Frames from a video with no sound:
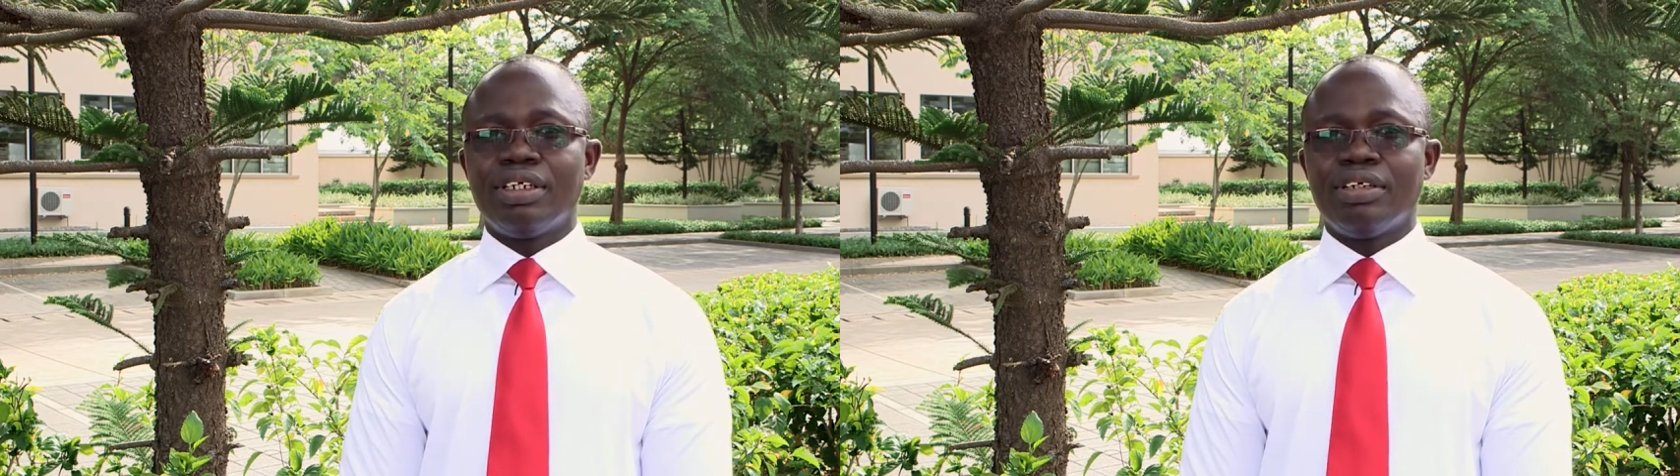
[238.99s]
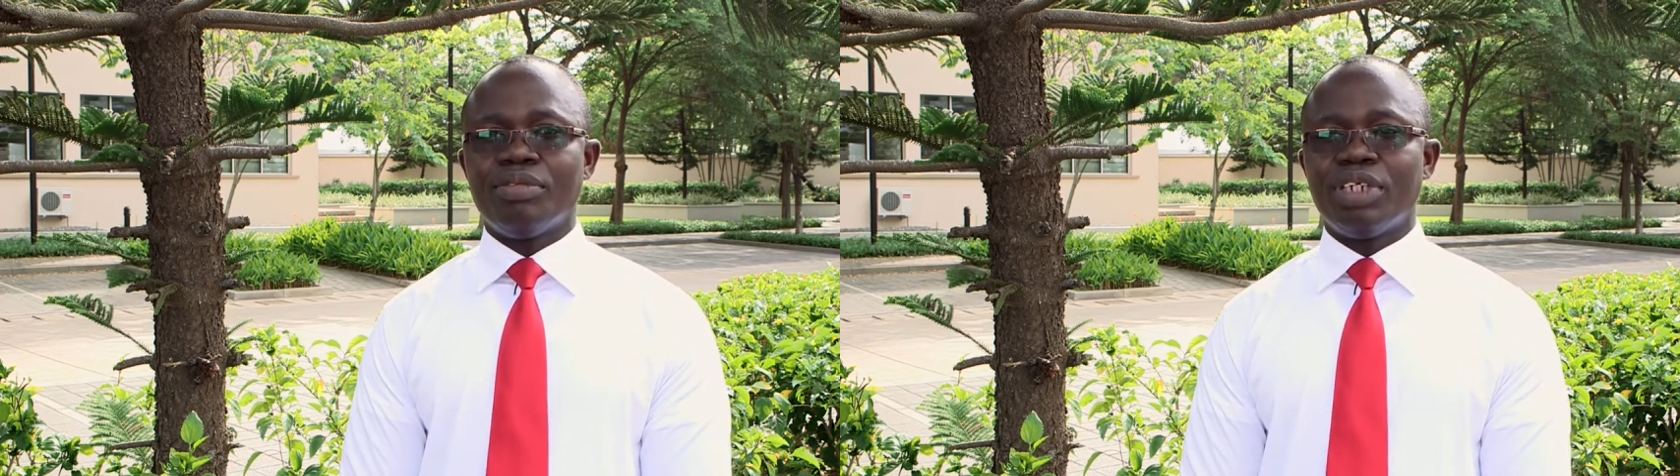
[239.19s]

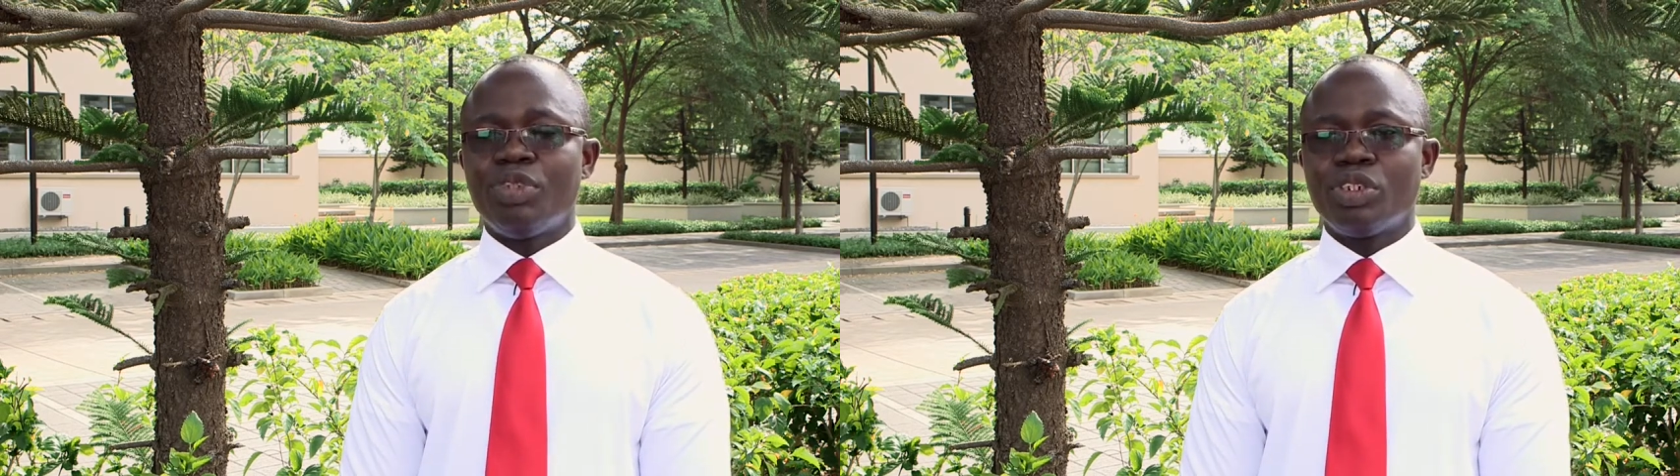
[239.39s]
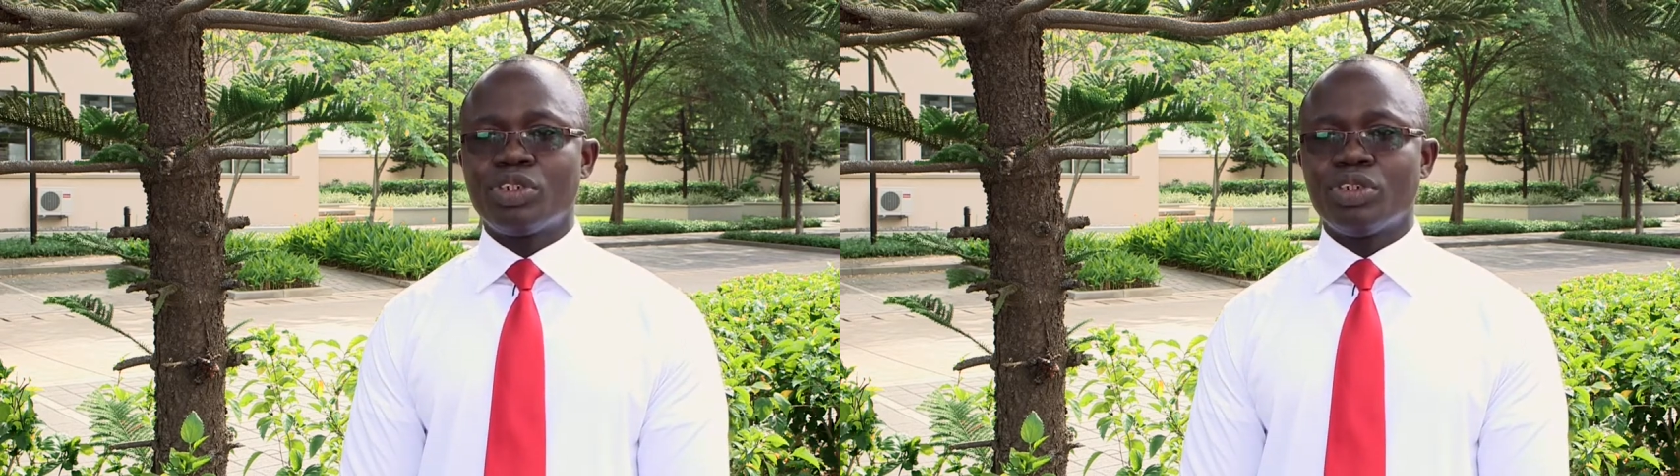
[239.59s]
My
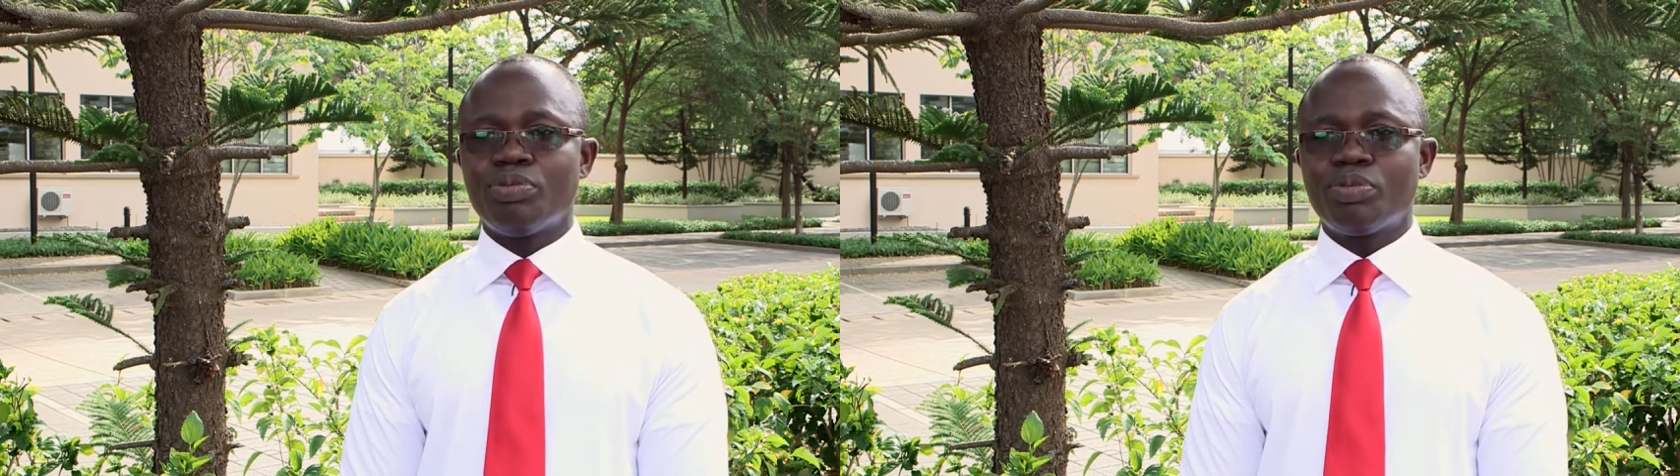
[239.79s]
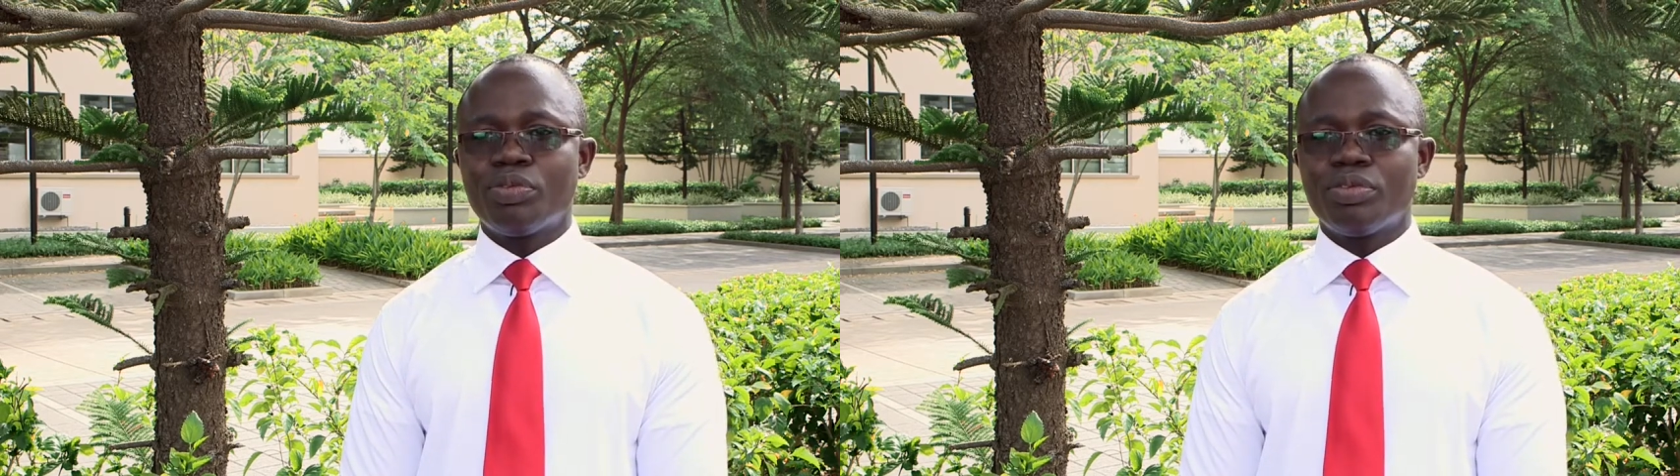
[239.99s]
bishop
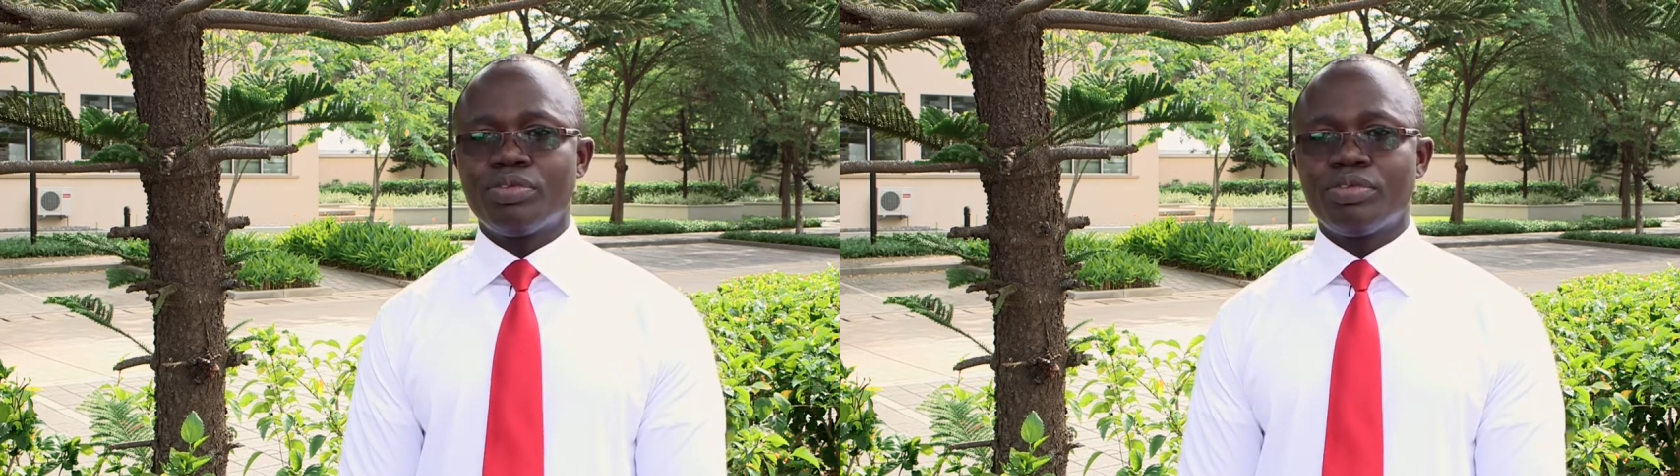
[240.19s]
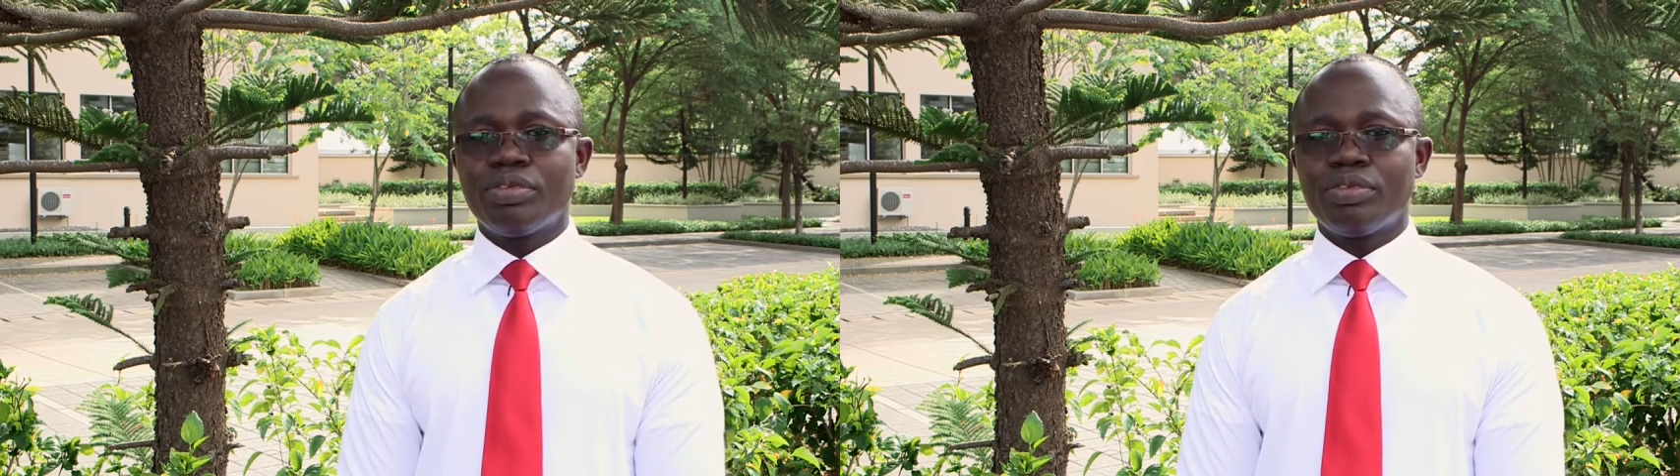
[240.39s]

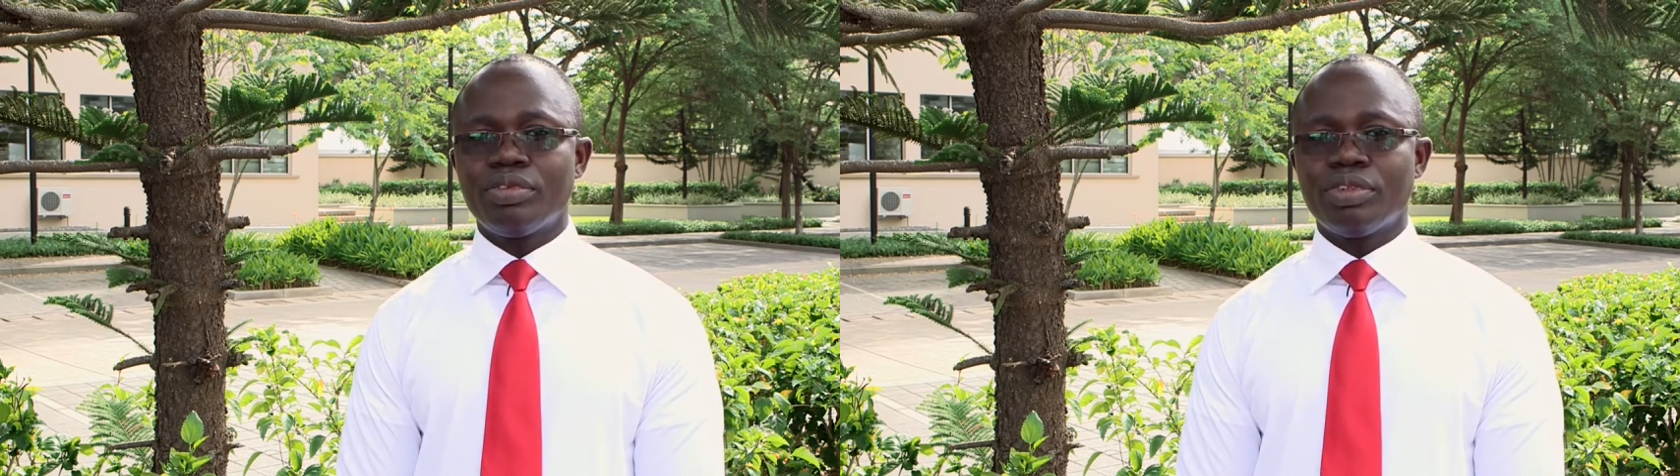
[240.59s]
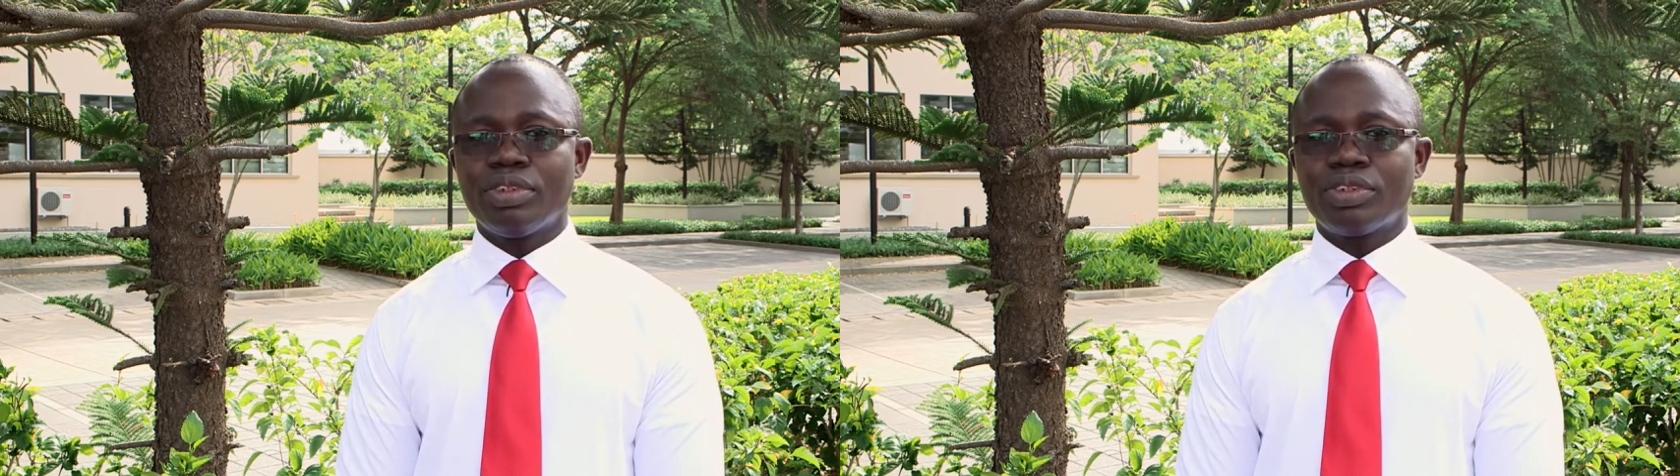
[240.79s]

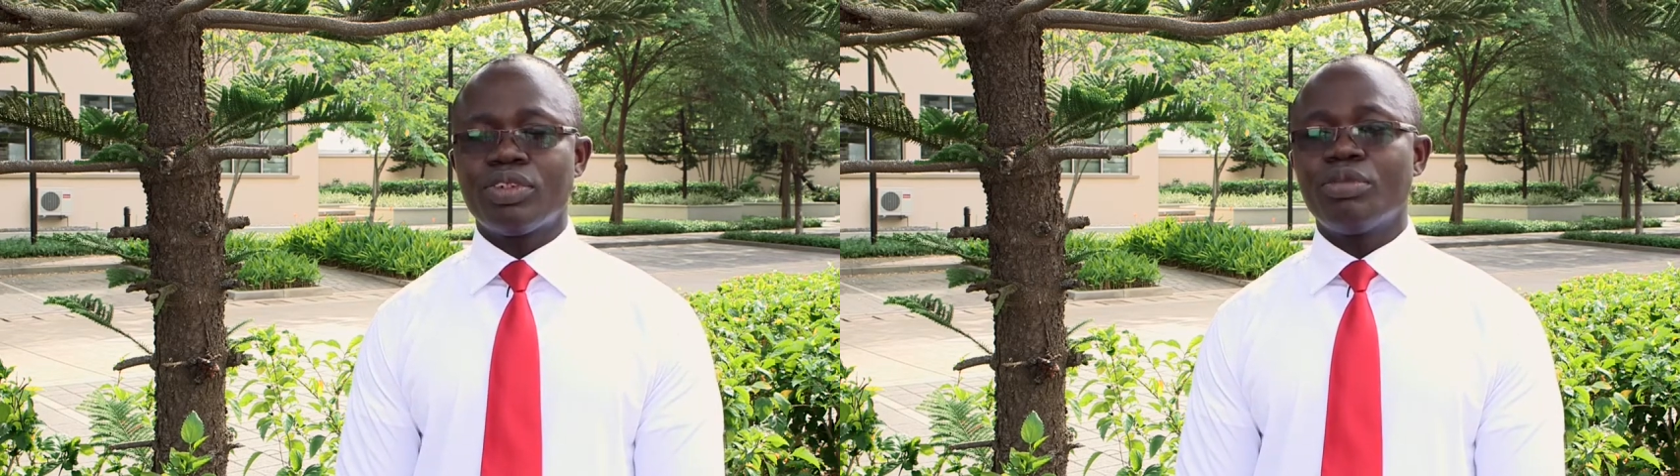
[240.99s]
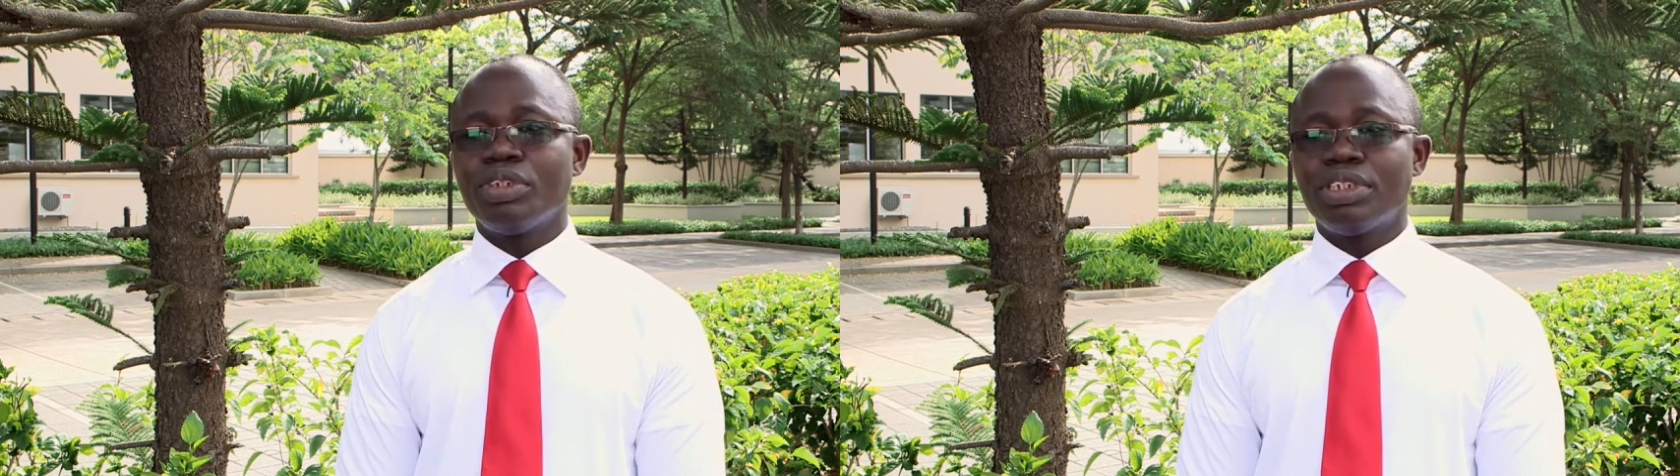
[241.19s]
some of
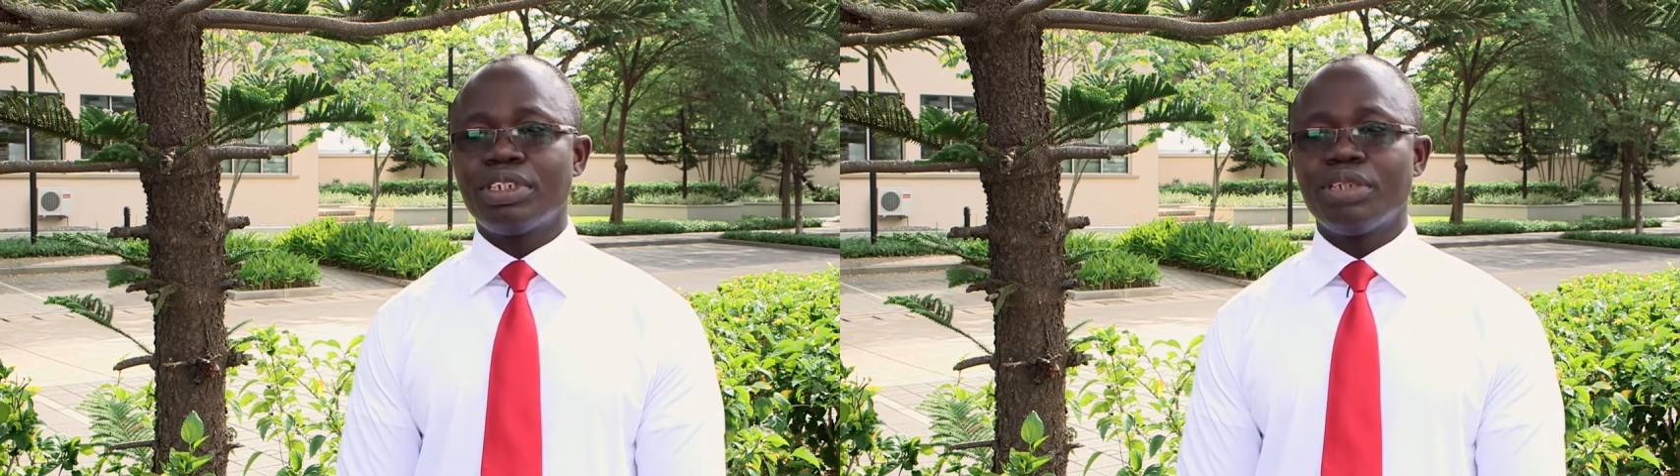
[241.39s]
the time